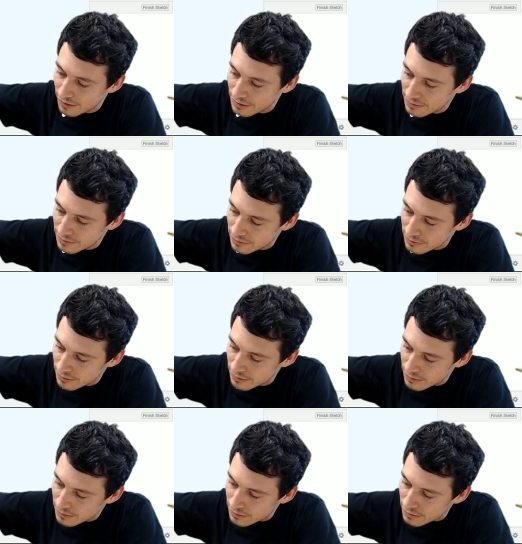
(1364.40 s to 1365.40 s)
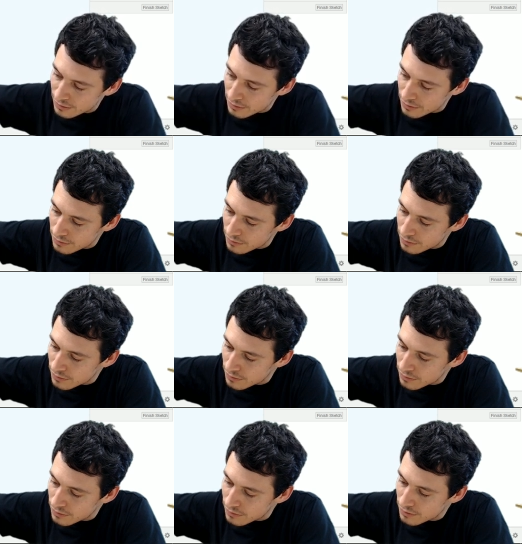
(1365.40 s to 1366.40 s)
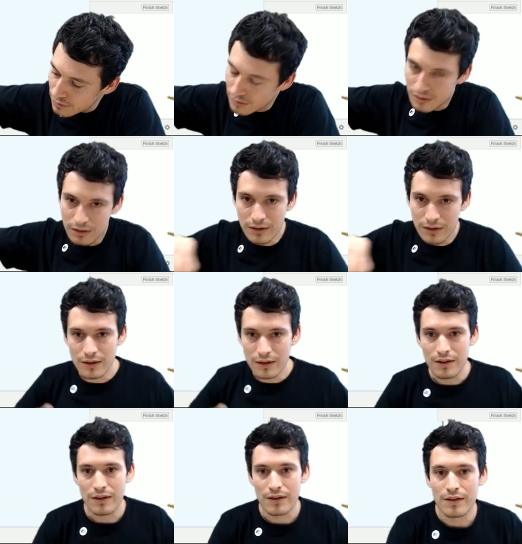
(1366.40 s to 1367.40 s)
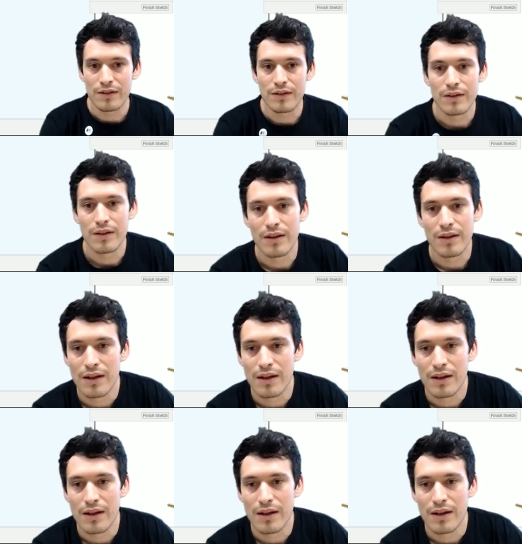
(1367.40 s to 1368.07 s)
Nobody speaks.